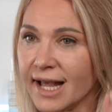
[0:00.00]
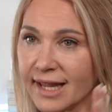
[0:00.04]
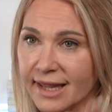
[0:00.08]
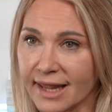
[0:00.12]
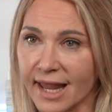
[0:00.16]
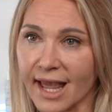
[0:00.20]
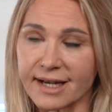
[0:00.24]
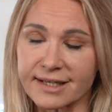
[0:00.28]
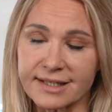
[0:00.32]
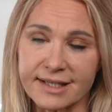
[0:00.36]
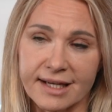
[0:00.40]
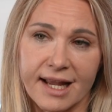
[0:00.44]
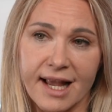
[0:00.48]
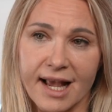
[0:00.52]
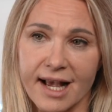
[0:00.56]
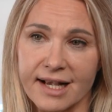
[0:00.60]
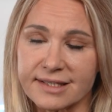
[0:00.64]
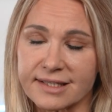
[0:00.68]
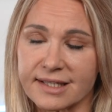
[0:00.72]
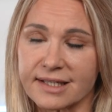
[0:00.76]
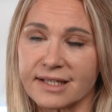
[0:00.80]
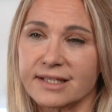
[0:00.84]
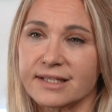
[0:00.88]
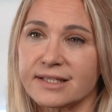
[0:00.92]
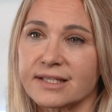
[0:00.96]
lactic
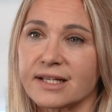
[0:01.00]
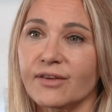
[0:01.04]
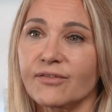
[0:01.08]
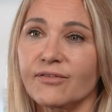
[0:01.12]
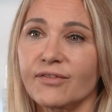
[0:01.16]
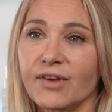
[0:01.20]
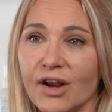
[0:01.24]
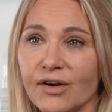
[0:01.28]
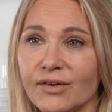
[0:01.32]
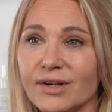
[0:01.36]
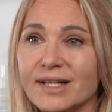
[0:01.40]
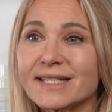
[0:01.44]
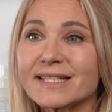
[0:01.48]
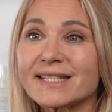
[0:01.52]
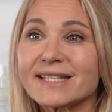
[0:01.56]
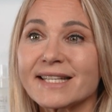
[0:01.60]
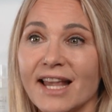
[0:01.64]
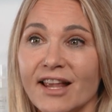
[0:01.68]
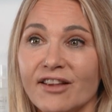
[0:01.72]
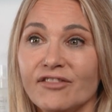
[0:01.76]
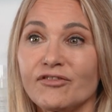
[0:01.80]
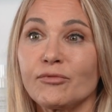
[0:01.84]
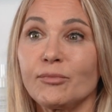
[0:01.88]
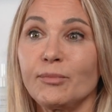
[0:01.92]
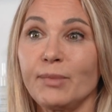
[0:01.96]
acid is a very
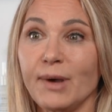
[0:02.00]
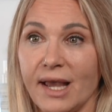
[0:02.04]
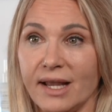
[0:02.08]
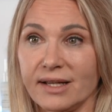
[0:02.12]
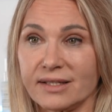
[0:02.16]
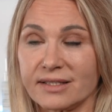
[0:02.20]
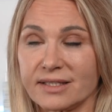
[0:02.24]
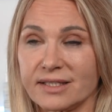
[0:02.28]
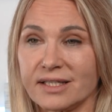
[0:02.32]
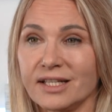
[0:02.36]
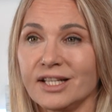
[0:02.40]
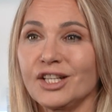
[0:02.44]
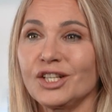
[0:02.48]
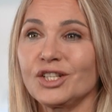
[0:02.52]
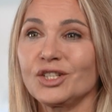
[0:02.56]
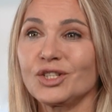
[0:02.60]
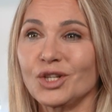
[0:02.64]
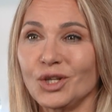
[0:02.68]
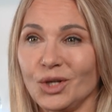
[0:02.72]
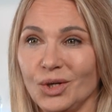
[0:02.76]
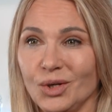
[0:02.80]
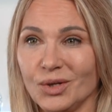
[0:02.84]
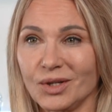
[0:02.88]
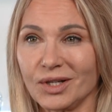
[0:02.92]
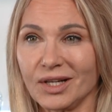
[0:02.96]
safe bet
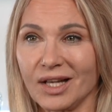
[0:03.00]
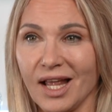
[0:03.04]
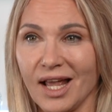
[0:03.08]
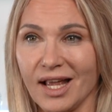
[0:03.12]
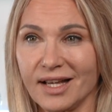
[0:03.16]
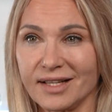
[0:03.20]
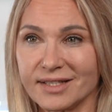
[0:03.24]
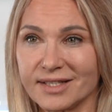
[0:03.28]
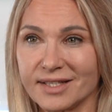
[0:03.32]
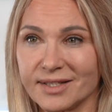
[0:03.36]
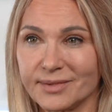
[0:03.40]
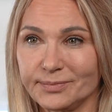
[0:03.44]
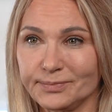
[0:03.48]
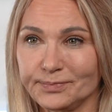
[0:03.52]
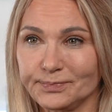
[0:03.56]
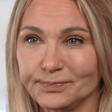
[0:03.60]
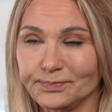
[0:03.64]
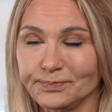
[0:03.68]
to utilize.